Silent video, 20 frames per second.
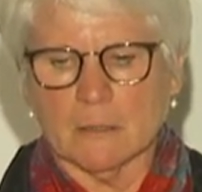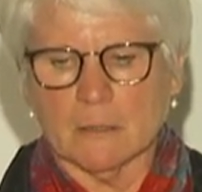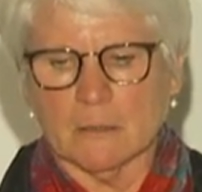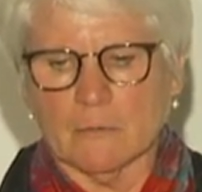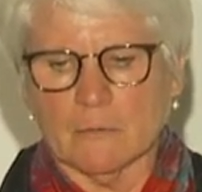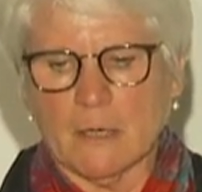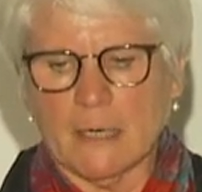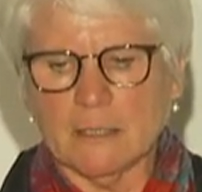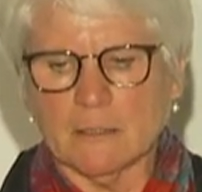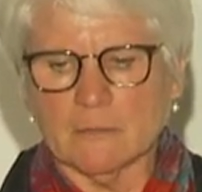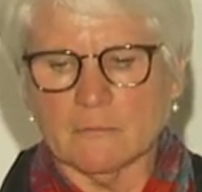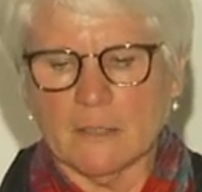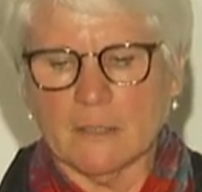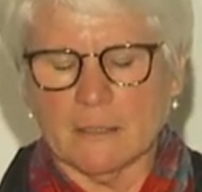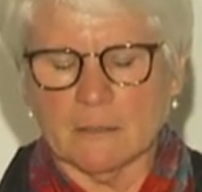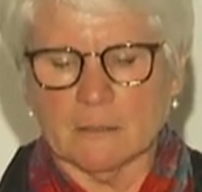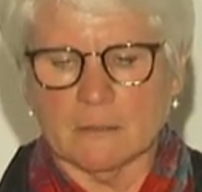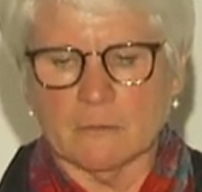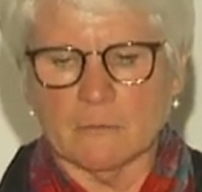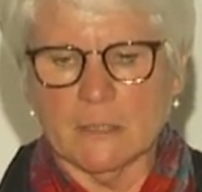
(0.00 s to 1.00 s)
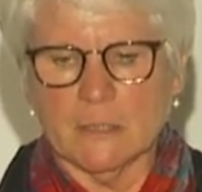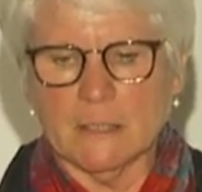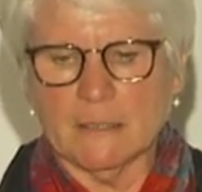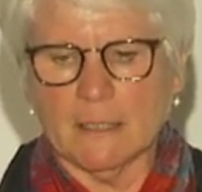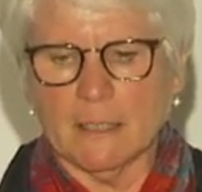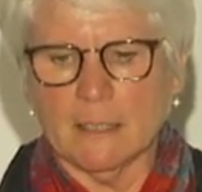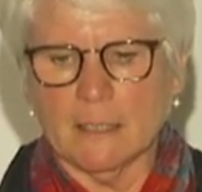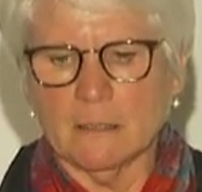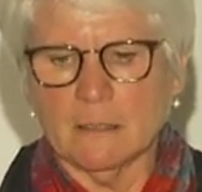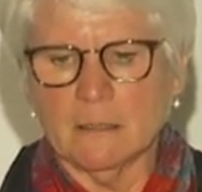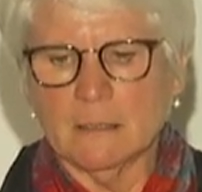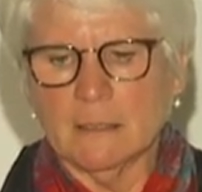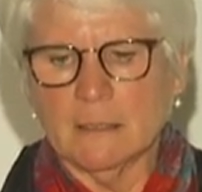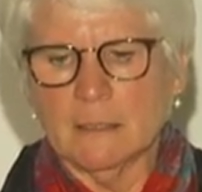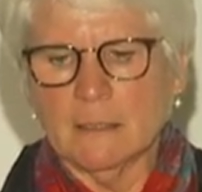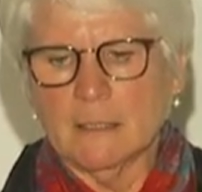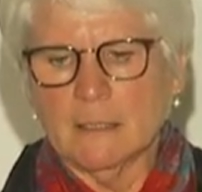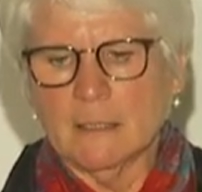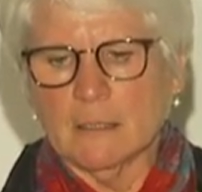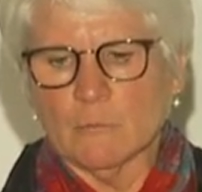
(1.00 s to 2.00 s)
rate of retain,
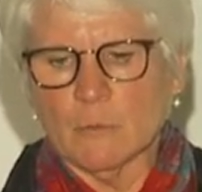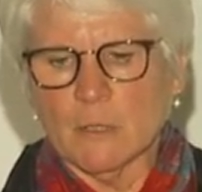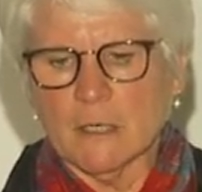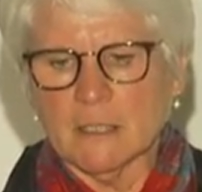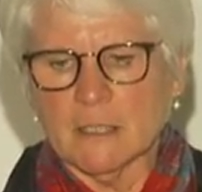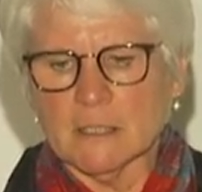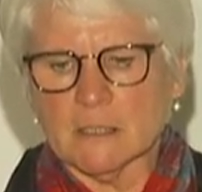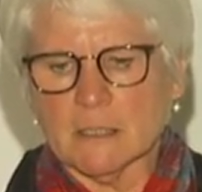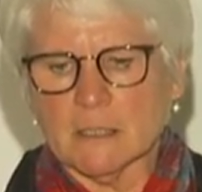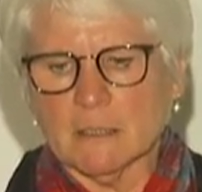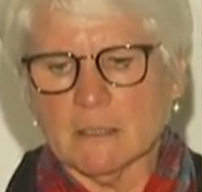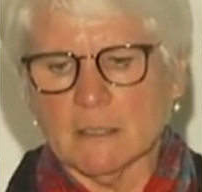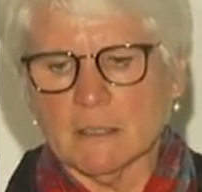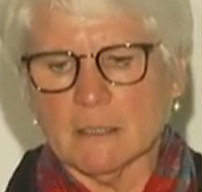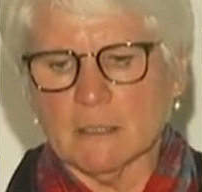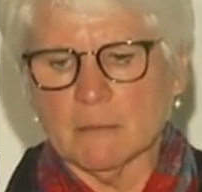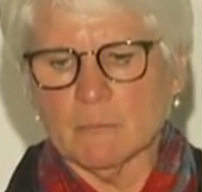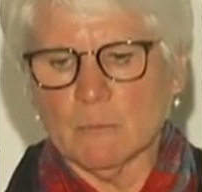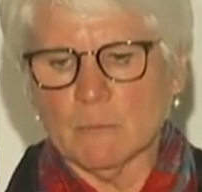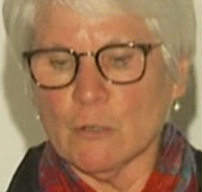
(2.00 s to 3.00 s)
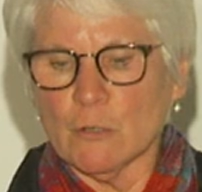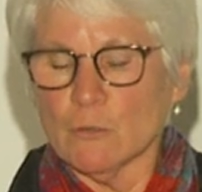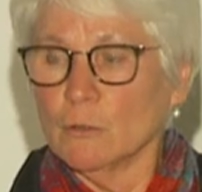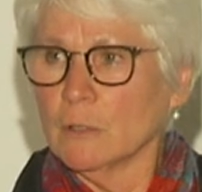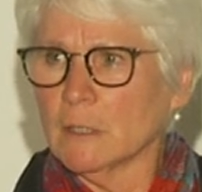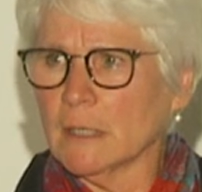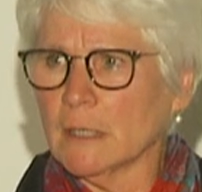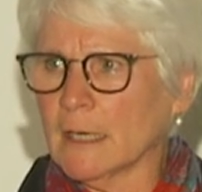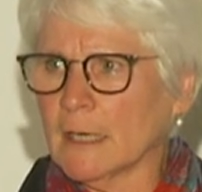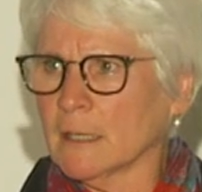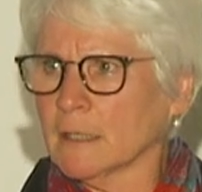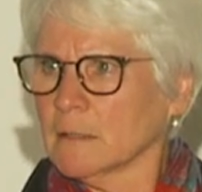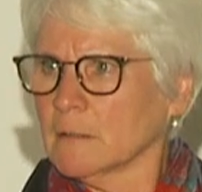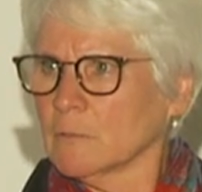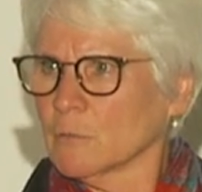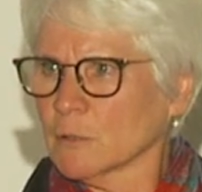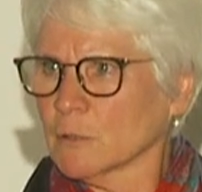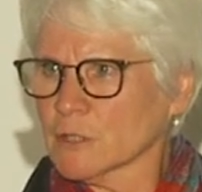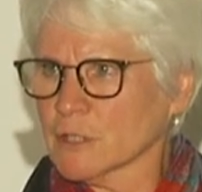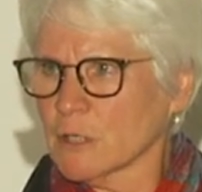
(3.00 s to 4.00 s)
whereas the maroon line
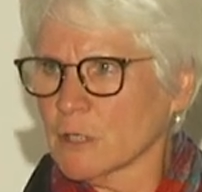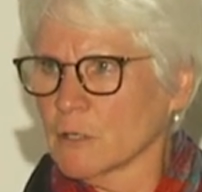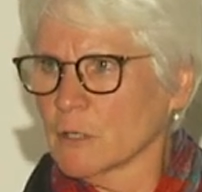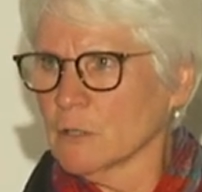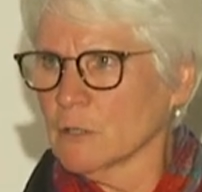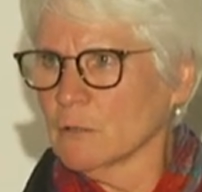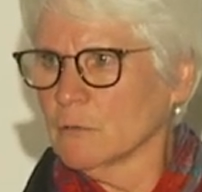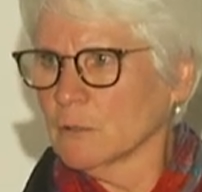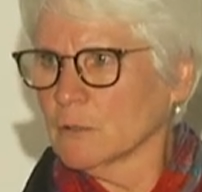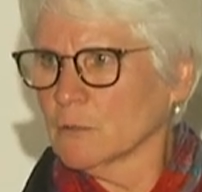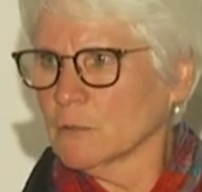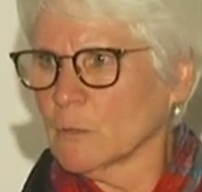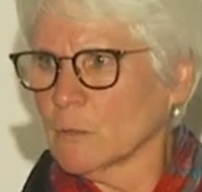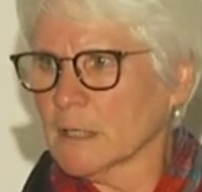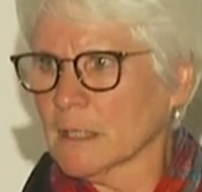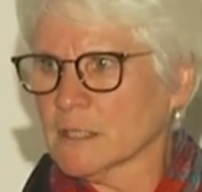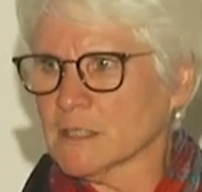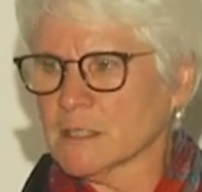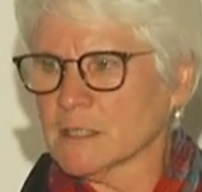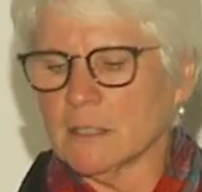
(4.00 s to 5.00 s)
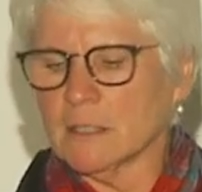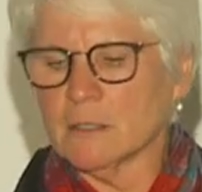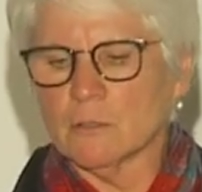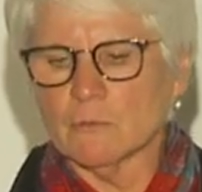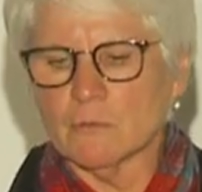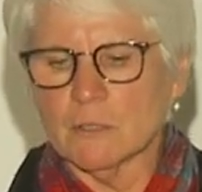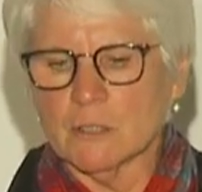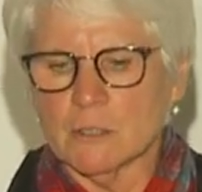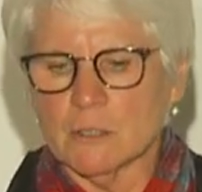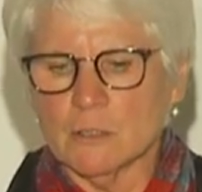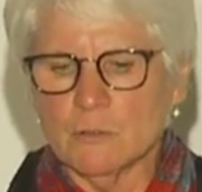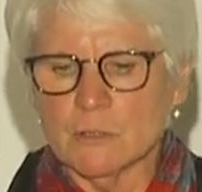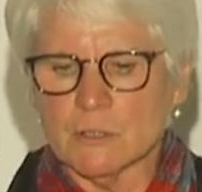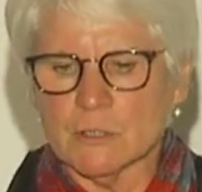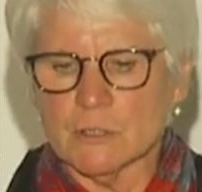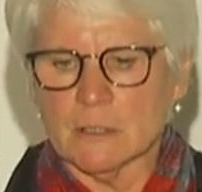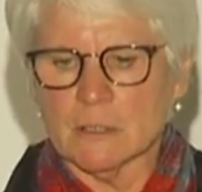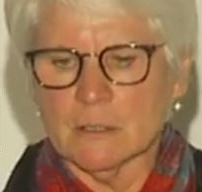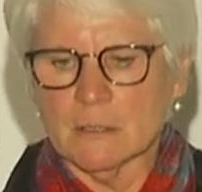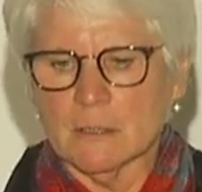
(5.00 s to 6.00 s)
will show you to what extent you
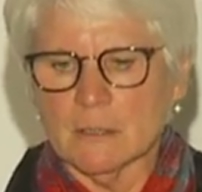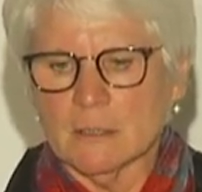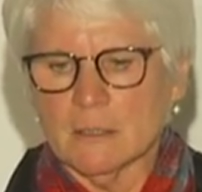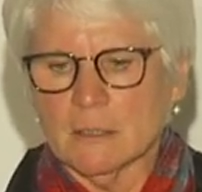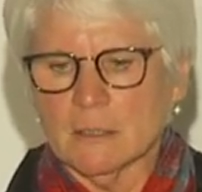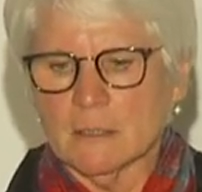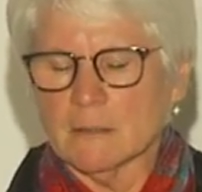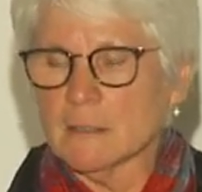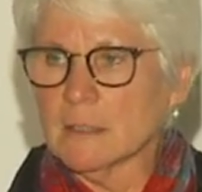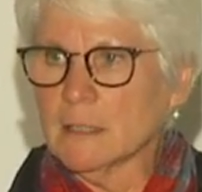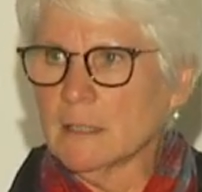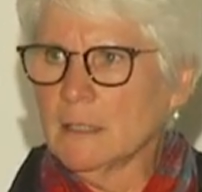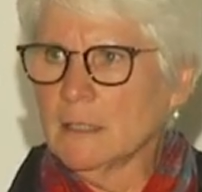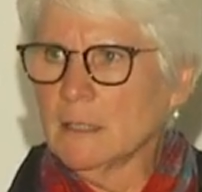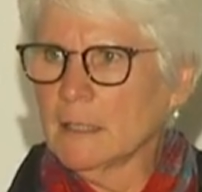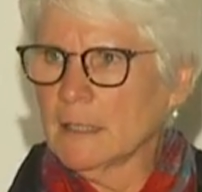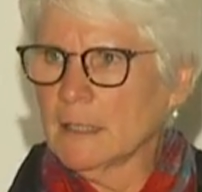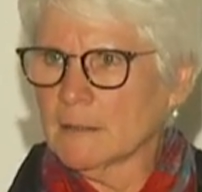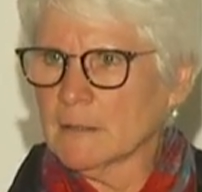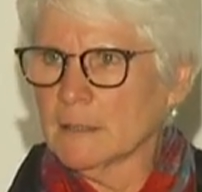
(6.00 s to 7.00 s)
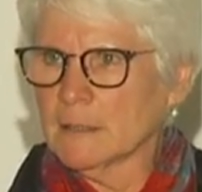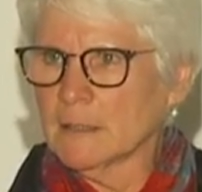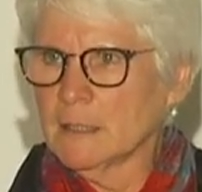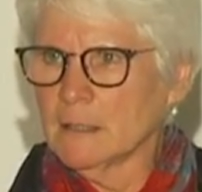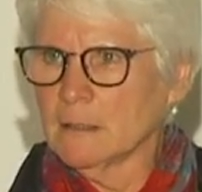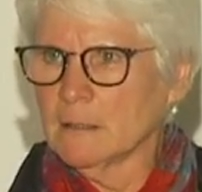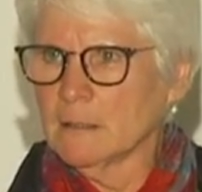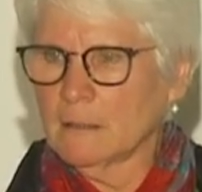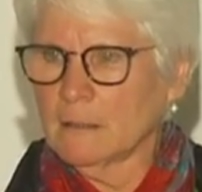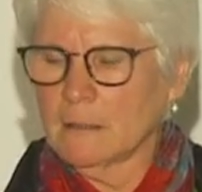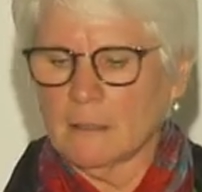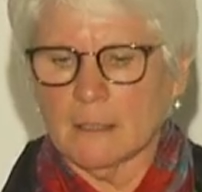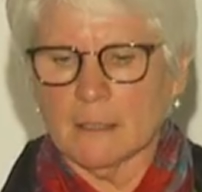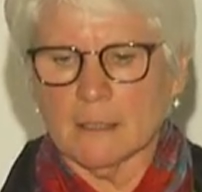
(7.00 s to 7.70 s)
reduce the ethylene